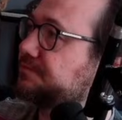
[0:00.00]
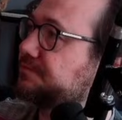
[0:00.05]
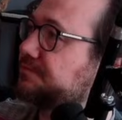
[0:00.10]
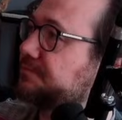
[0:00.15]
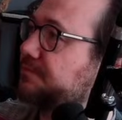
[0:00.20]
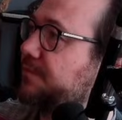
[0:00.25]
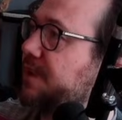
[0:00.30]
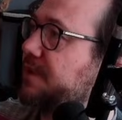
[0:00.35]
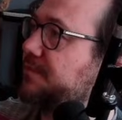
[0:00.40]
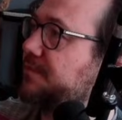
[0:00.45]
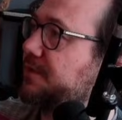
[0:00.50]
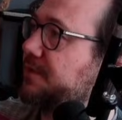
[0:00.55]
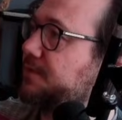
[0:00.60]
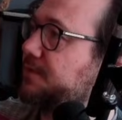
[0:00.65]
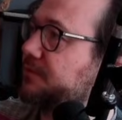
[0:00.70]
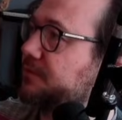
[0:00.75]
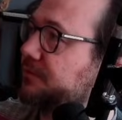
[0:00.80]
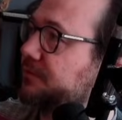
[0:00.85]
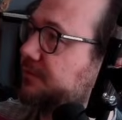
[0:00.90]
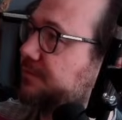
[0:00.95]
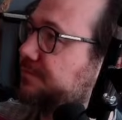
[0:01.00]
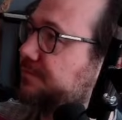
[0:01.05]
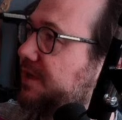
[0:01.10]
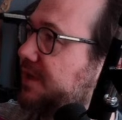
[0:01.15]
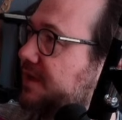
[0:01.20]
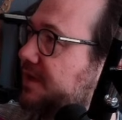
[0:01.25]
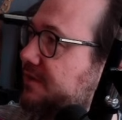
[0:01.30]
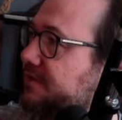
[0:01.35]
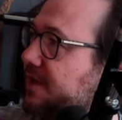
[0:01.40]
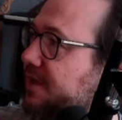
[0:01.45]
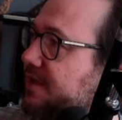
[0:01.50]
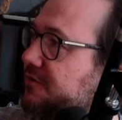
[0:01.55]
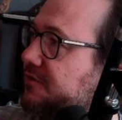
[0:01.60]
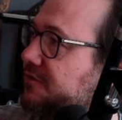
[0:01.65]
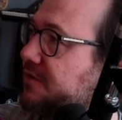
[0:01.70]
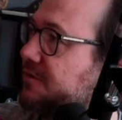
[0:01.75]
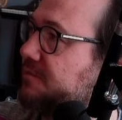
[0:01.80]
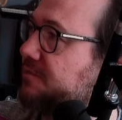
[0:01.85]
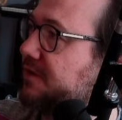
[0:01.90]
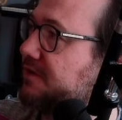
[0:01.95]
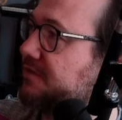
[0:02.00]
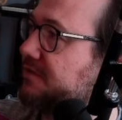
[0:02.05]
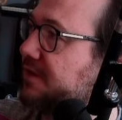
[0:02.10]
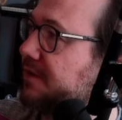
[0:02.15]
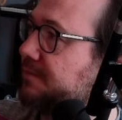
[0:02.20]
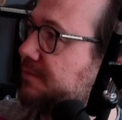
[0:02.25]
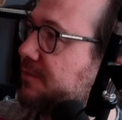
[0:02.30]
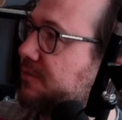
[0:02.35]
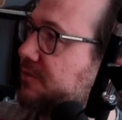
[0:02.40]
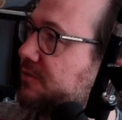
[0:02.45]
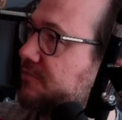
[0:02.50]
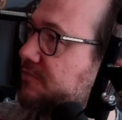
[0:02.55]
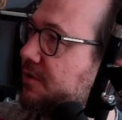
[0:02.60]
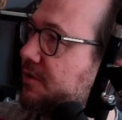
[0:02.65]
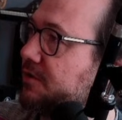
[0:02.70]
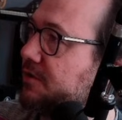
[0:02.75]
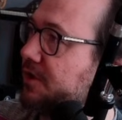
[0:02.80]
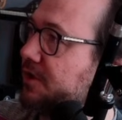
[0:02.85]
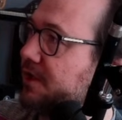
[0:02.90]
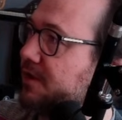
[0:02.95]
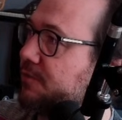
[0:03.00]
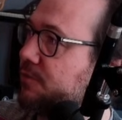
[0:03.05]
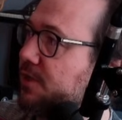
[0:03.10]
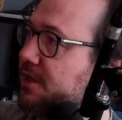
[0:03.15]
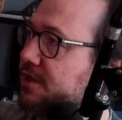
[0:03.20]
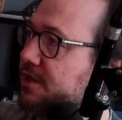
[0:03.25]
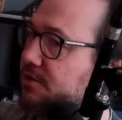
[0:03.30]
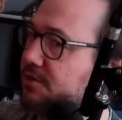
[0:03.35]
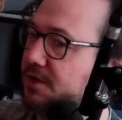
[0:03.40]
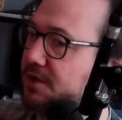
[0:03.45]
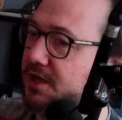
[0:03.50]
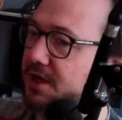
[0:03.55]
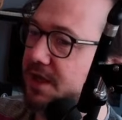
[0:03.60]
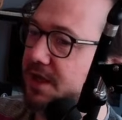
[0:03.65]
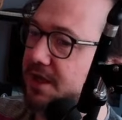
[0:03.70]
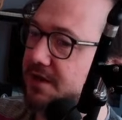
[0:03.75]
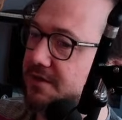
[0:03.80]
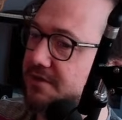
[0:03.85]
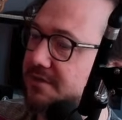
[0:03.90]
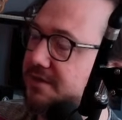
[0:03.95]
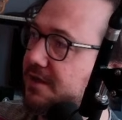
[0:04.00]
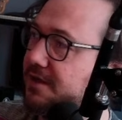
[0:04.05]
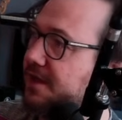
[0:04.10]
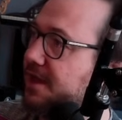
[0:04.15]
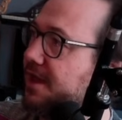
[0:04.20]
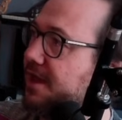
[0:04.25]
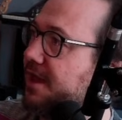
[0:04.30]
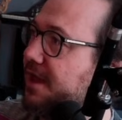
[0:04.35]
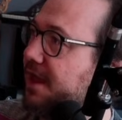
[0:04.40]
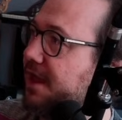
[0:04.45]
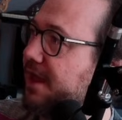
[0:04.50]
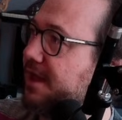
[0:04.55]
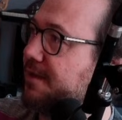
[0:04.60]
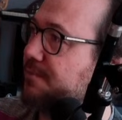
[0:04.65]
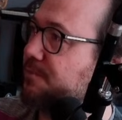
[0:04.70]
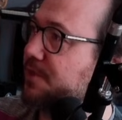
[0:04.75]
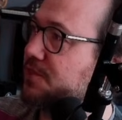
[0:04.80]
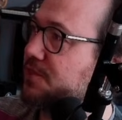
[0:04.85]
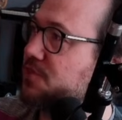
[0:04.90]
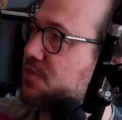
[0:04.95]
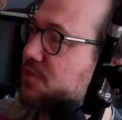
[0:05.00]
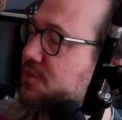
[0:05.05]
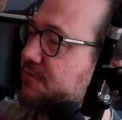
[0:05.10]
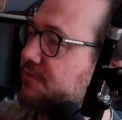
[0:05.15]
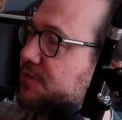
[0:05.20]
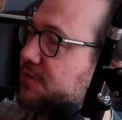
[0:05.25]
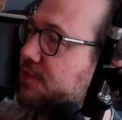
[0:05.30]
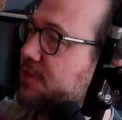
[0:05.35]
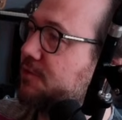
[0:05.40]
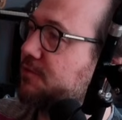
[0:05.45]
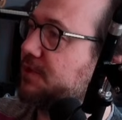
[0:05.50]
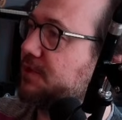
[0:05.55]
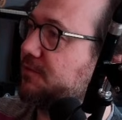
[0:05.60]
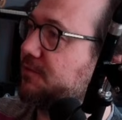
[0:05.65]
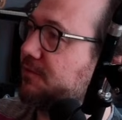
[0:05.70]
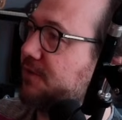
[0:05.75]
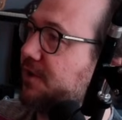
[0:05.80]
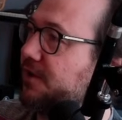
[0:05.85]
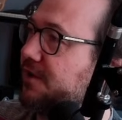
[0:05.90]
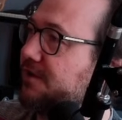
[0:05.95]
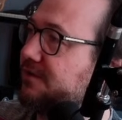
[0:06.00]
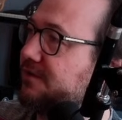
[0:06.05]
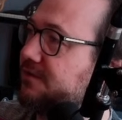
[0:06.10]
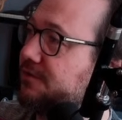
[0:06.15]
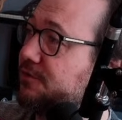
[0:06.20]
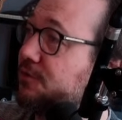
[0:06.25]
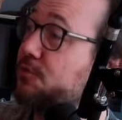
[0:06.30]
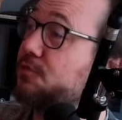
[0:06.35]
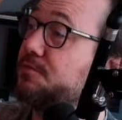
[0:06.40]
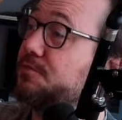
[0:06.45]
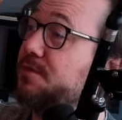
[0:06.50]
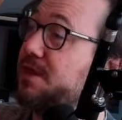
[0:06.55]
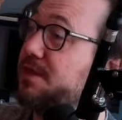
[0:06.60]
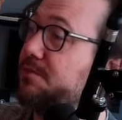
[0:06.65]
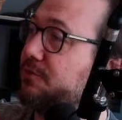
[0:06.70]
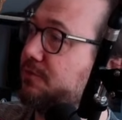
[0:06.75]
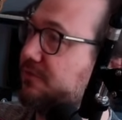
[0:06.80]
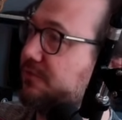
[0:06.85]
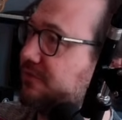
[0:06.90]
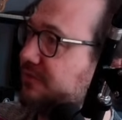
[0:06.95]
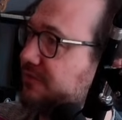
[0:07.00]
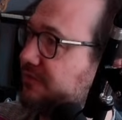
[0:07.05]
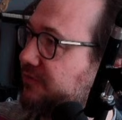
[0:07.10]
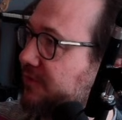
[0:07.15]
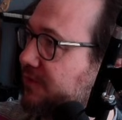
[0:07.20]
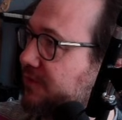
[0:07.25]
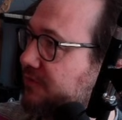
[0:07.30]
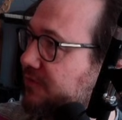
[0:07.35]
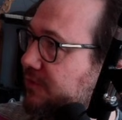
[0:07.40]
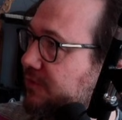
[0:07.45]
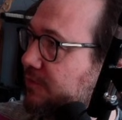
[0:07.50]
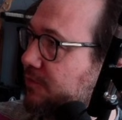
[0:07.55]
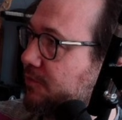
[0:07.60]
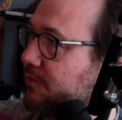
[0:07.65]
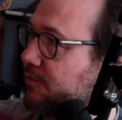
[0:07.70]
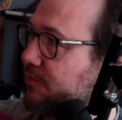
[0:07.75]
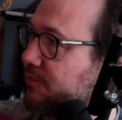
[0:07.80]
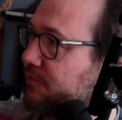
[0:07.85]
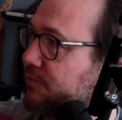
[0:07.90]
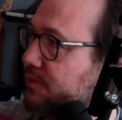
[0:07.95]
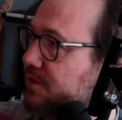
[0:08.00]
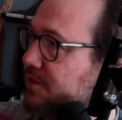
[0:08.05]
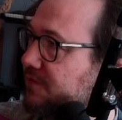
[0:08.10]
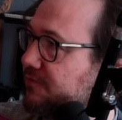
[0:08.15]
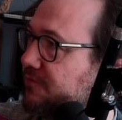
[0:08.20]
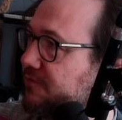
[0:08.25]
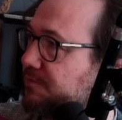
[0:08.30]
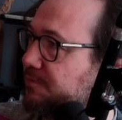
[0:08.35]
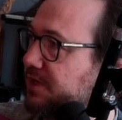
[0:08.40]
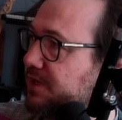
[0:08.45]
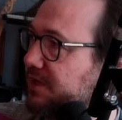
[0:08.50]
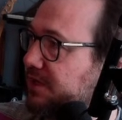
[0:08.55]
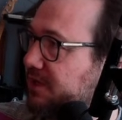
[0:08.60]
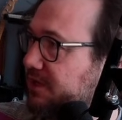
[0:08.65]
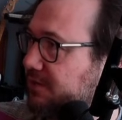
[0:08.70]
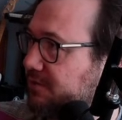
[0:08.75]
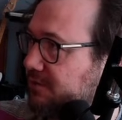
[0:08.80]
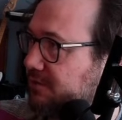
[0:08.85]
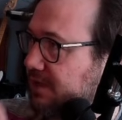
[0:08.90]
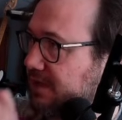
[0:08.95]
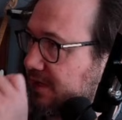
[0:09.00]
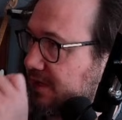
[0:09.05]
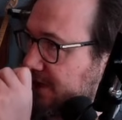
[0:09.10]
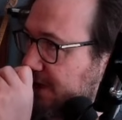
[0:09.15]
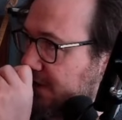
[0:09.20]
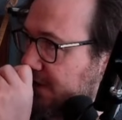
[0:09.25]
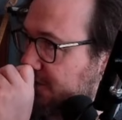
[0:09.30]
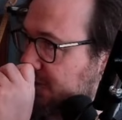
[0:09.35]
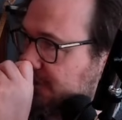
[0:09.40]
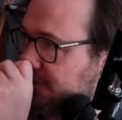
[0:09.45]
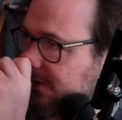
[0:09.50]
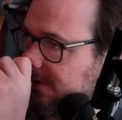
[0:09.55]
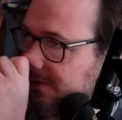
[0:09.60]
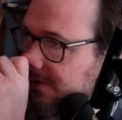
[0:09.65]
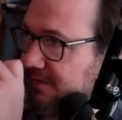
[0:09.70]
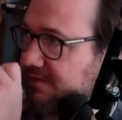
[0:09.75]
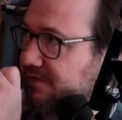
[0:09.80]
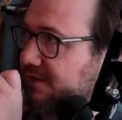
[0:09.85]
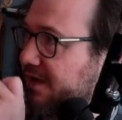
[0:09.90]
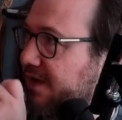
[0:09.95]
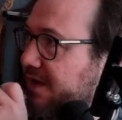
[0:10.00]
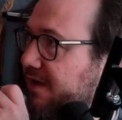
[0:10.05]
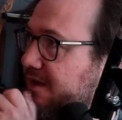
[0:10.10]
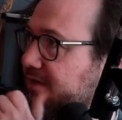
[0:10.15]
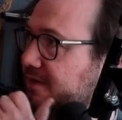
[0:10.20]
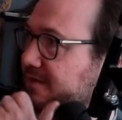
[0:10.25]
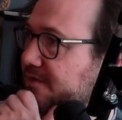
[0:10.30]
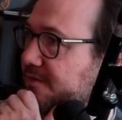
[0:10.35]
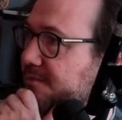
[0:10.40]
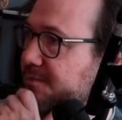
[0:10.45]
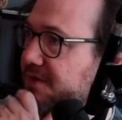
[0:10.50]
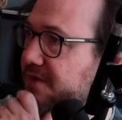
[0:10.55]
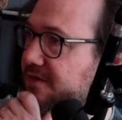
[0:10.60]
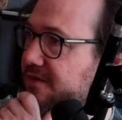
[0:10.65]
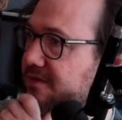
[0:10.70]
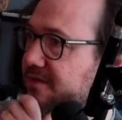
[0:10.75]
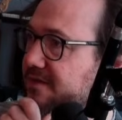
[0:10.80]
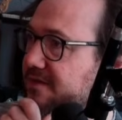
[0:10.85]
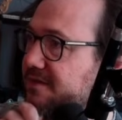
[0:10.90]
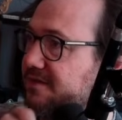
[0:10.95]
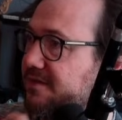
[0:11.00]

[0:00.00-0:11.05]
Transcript: Manic Meeples is a turn-based deck builder roguelike where you collect a bunch of cute little guys called Meeples to fight for you, all of which have completely unique characteristics and abilities.